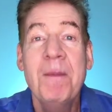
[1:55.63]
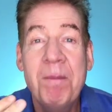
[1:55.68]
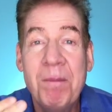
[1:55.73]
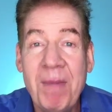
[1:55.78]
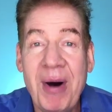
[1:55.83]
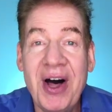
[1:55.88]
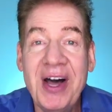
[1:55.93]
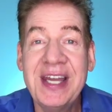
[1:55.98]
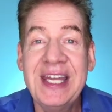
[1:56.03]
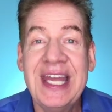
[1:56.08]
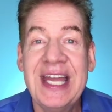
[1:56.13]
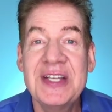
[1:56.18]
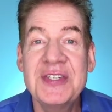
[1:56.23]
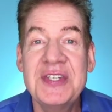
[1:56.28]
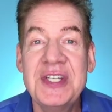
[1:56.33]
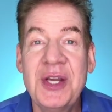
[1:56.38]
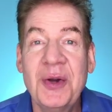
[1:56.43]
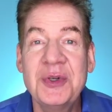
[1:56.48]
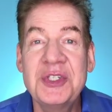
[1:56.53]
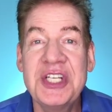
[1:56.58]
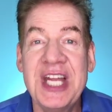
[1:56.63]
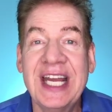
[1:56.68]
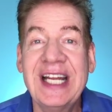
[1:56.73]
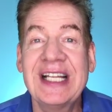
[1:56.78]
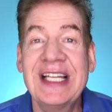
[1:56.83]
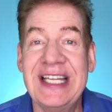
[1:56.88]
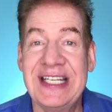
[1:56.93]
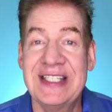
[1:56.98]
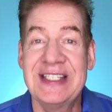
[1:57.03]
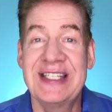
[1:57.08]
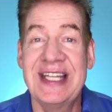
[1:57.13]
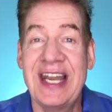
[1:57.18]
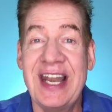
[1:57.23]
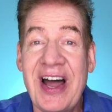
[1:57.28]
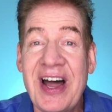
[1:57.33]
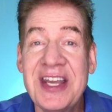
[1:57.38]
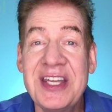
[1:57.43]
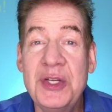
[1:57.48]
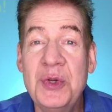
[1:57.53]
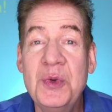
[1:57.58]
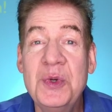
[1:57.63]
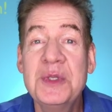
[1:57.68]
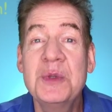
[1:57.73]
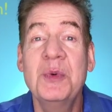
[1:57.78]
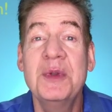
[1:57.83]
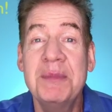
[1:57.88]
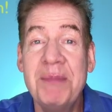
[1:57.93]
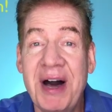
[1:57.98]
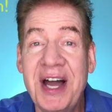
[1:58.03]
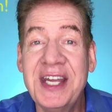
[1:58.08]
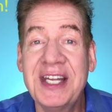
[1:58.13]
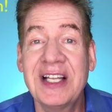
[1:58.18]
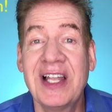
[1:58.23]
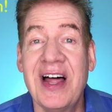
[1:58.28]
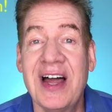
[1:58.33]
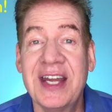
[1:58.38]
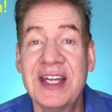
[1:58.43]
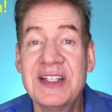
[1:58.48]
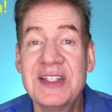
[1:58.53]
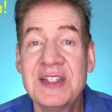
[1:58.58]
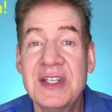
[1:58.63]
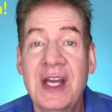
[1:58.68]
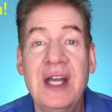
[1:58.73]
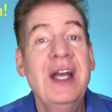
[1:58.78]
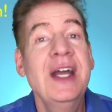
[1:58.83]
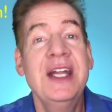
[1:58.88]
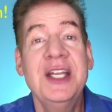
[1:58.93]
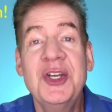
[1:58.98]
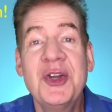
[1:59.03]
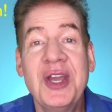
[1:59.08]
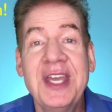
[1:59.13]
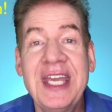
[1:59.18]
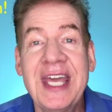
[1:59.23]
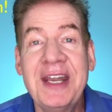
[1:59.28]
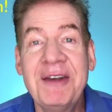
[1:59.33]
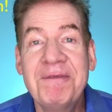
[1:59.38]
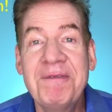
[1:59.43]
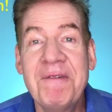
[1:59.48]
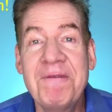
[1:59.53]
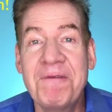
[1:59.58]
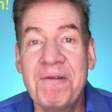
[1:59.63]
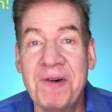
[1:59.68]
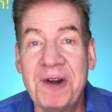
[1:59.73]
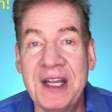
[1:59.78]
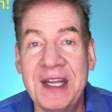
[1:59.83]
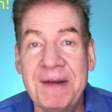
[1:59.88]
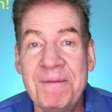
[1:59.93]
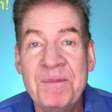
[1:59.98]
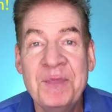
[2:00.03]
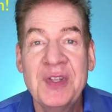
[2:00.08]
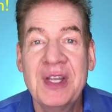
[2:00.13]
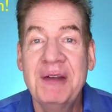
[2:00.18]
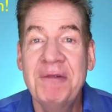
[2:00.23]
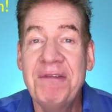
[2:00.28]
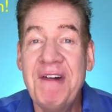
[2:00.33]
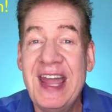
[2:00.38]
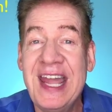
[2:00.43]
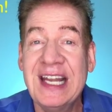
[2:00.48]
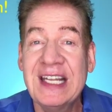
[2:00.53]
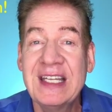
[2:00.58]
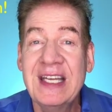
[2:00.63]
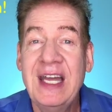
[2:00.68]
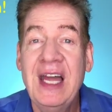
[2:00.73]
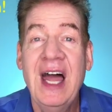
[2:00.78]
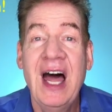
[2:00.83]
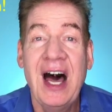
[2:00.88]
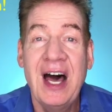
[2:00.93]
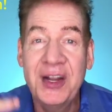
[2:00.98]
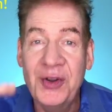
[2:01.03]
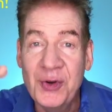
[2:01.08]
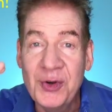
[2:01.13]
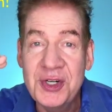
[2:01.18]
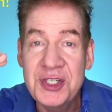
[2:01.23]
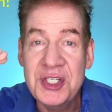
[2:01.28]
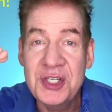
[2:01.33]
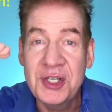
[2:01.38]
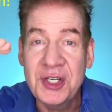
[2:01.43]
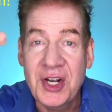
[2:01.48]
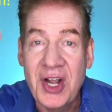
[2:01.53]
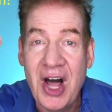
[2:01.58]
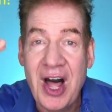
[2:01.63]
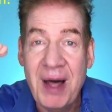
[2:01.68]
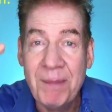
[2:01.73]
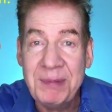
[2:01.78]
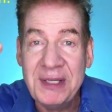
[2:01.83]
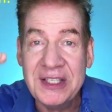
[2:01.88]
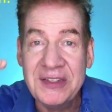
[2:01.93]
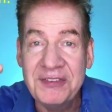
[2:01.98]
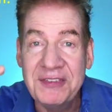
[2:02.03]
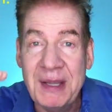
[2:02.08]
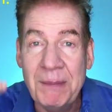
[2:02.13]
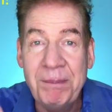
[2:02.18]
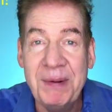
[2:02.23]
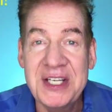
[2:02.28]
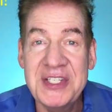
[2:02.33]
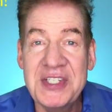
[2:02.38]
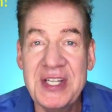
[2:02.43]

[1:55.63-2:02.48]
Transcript: my SEO checklist that I use with my clients, and you can get it for free. In fact, I urge you to copy it step by